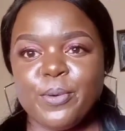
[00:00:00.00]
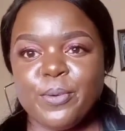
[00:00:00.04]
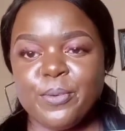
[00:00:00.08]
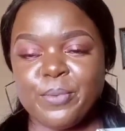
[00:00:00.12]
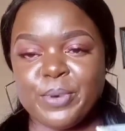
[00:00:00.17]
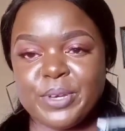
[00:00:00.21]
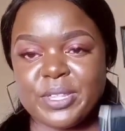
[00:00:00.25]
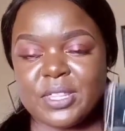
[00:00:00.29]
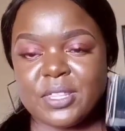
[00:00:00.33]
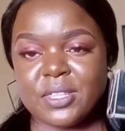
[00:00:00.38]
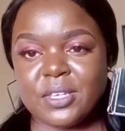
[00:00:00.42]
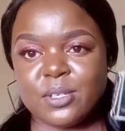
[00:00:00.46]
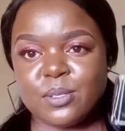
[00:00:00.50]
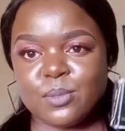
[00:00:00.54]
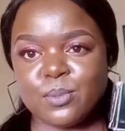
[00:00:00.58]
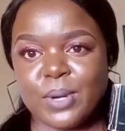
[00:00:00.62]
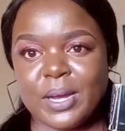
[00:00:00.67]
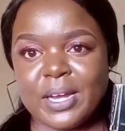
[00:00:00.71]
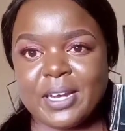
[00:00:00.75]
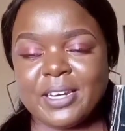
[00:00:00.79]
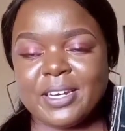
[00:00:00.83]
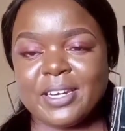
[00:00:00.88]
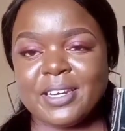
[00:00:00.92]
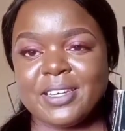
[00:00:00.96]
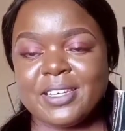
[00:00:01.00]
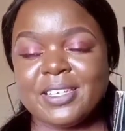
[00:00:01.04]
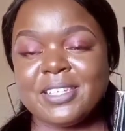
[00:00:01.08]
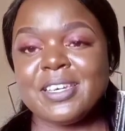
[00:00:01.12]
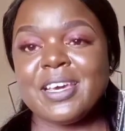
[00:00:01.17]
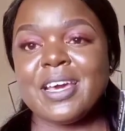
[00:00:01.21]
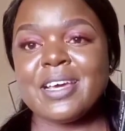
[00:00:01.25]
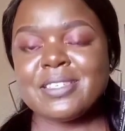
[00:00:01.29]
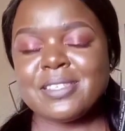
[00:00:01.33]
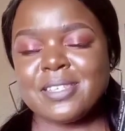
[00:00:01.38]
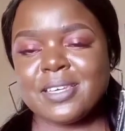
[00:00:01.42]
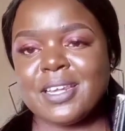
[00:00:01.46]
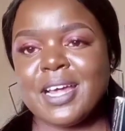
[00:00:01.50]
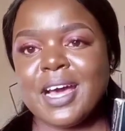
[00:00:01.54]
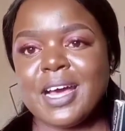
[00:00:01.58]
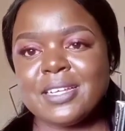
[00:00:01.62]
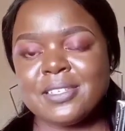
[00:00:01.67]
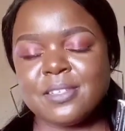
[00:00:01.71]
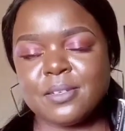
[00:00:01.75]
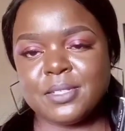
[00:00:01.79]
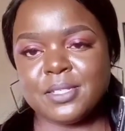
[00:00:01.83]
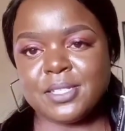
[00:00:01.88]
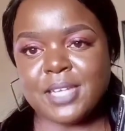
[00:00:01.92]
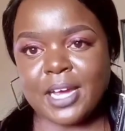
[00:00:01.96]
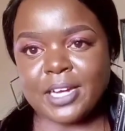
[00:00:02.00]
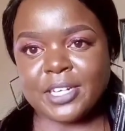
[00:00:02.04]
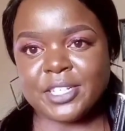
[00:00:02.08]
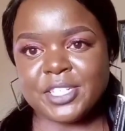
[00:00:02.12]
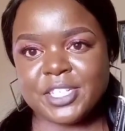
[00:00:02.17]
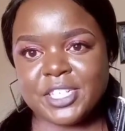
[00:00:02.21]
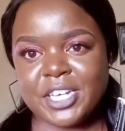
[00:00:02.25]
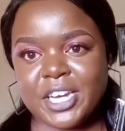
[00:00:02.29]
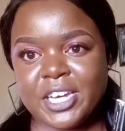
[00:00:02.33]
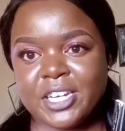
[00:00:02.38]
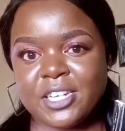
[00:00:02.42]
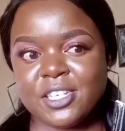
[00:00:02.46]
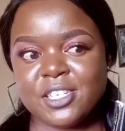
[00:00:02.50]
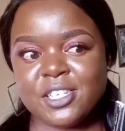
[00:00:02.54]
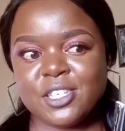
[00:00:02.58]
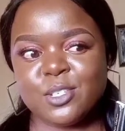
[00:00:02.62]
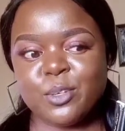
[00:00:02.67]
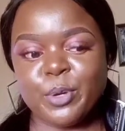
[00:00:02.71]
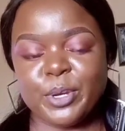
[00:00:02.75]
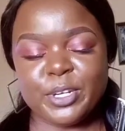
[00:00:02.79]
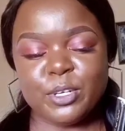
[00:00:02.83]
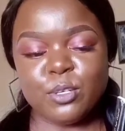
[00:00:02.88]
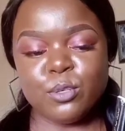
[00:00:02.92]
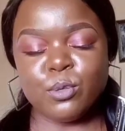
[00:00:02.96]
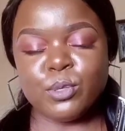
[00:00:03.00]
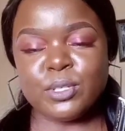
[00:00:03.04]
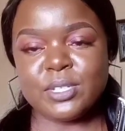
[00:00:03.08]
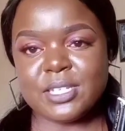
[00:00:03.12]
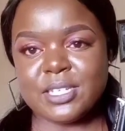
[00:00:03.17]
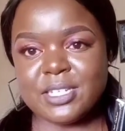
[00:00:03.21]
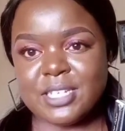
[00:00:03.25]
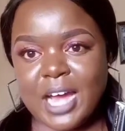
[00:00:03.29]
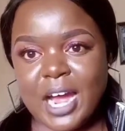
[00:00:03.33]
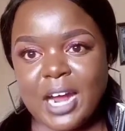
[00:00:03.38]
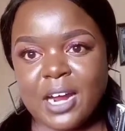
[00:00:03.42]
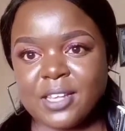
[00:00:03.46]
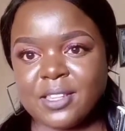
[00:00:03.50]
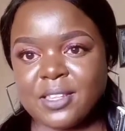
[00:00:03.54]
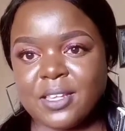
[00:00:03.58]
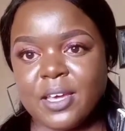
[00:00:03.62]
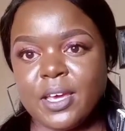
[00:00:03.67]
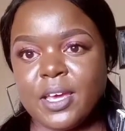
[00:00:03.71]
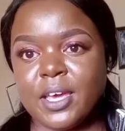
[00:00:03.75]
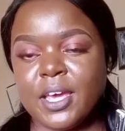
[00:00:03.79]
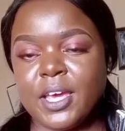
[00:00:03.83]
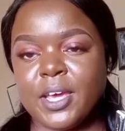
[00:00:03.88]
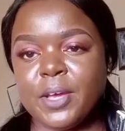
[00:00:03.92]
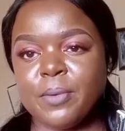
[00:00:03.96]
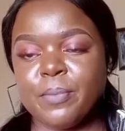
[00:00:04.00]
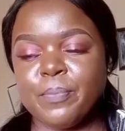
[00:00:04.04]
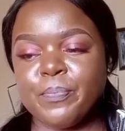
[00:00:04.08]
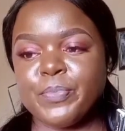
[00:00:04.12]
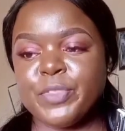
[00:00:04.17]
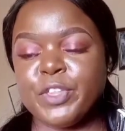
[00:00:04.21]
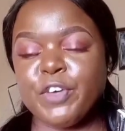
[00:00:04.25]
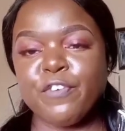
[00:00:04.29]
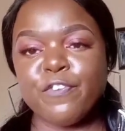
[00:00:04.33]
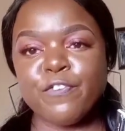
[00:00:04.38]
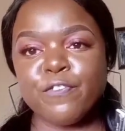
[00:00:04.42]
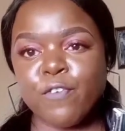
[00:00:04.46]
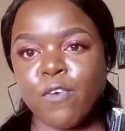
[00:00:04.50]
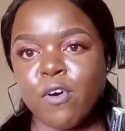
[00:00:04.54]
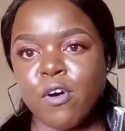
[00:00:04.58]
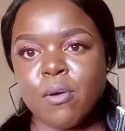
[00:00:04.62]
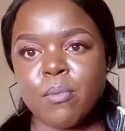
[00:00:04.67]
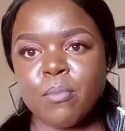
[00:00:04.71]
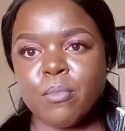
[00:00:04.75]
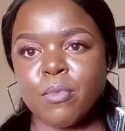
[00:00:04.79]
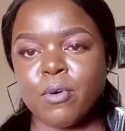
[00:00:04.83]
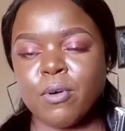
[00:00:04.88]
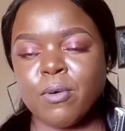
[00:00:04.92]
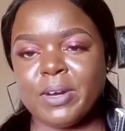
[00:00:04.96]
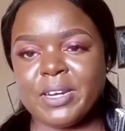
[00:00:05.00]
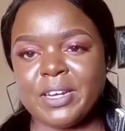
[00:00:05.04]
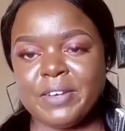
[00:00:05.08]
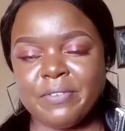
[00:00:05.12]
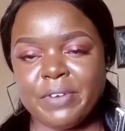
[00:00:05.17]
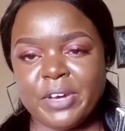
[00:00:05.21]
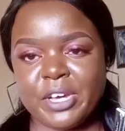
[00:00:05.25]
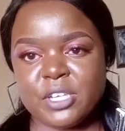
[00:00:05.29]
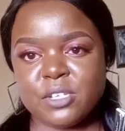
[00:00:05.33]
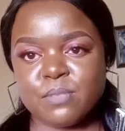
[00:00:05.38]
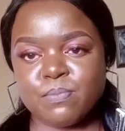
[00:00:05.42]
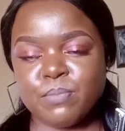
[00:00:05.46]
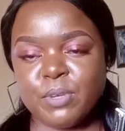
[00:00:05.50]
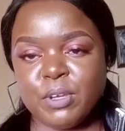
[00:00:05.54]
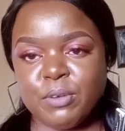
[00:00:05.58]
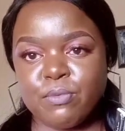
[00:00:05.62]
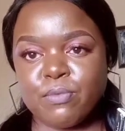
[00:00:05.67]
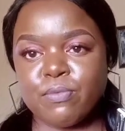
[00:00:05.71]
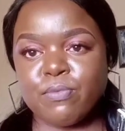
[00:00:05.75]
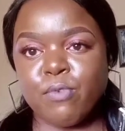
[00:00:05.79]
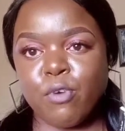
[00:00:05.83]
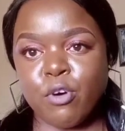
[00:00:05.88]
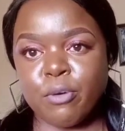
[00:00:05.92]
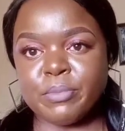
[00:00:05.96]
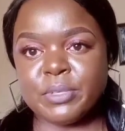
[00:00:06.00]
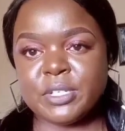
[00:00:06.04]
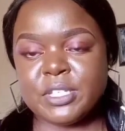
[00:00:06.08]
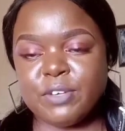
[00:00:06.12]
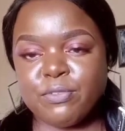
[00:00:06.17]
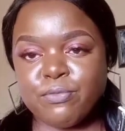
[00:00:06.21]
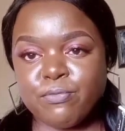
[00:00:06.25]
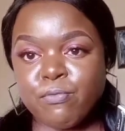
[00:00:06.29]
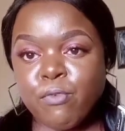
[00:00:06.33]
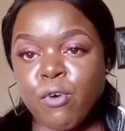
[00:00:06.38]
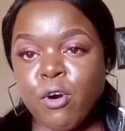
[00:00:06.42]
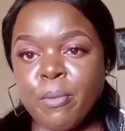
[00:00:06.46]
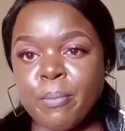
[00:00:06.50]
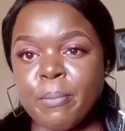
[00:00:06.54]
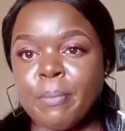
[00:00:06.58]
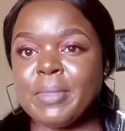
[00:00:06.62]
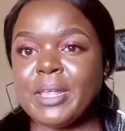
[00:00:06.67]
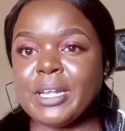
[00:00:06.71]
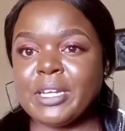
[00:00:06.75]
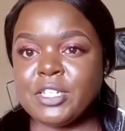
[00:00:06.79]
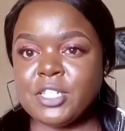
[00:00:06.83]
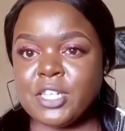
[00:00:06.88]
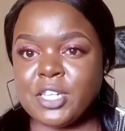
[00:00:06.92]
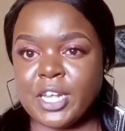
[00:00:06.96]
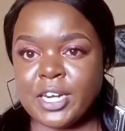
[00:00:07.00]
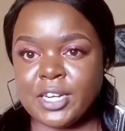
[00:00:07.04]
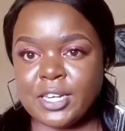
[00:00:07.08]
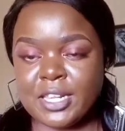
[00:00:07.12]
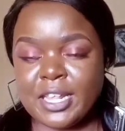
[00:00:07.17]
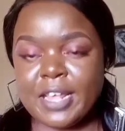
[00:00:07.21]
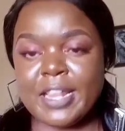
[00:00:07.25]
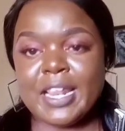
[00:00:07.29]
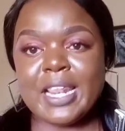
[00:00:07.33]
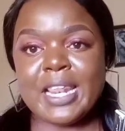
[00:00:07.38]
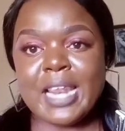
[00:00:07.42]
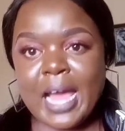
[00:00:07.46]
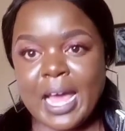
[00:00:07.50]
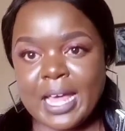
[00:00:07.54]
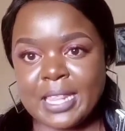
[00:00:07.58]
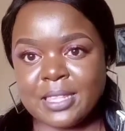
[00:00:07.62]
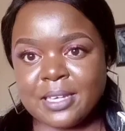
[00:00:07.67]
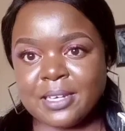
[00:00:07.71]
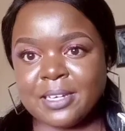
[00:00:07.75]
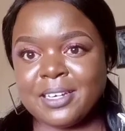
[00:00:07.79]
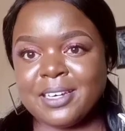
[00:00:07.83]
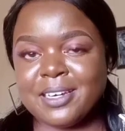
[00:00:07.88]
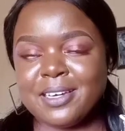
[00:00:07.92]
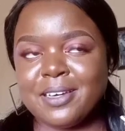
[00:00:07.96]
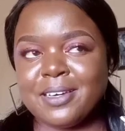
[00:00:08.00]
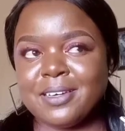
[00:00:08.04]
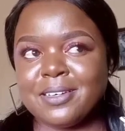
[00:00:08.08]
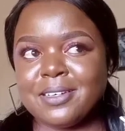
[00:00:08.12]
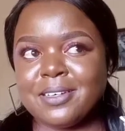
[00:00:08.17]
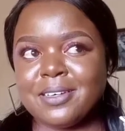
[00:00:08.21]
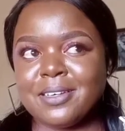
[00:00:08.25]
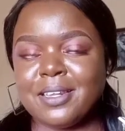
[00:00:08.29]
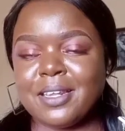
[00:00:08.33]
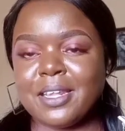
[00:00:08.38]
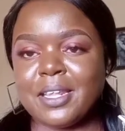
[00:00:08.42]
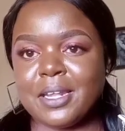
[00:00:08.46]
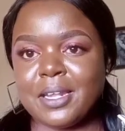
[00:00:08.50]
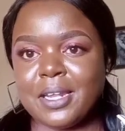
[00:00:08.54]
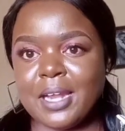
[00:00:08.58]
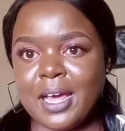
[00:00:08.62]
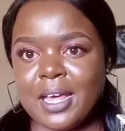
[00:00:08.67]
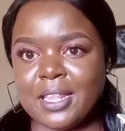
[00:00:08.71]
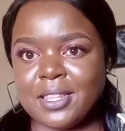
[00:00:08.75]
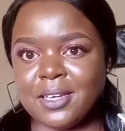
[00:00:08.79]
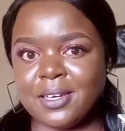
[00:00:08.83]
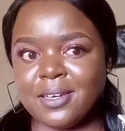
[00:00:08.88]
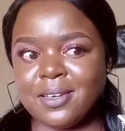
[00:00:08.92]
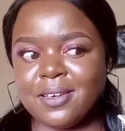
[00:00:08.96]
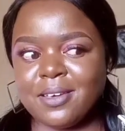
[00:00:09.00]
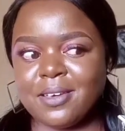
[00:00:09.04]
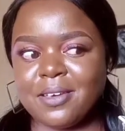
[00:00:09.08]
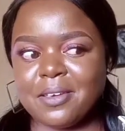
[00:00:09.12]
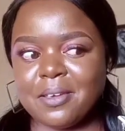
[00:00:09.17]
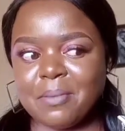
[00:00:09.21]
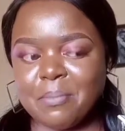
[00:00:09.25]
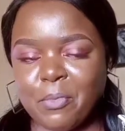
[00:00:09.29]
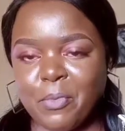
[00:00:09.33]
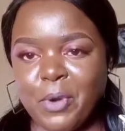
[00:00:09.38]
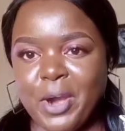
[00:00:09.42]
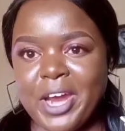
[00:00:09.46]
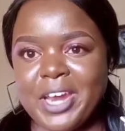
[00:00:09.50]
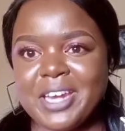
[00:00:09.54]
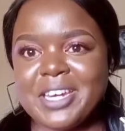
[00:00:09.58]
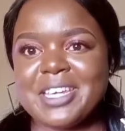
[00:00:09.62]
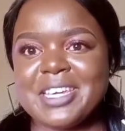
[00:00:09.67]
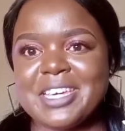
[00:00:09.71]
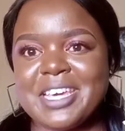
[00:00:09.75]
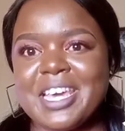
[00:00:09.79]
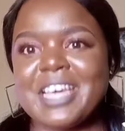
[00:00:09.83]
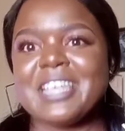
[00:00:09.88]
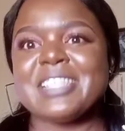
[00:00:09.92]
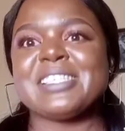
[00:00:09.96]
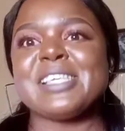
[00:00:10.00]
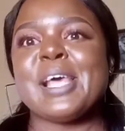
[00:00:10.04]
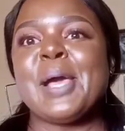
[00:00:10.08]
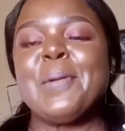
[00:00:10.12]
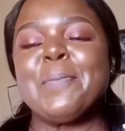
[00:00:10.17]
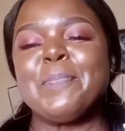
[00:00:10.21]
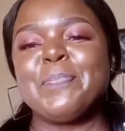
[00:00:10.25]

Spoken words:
With this one, yes, it has a dark shade, so it looks dark. The foam or whatever is being formed, the foam that the lather, right? Yes.